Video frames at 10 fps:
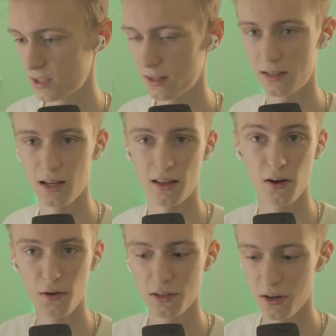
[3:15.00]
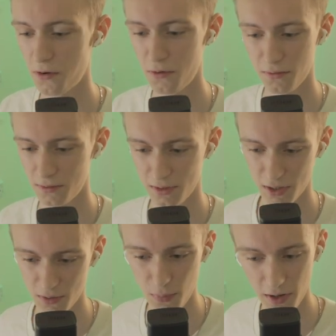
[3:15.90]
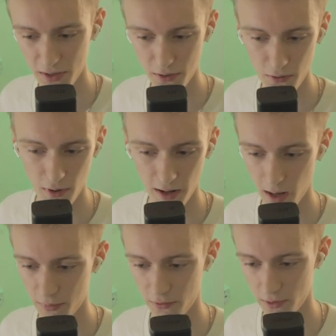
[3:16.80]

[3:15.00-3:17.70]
settings at all. So just put it to adaptive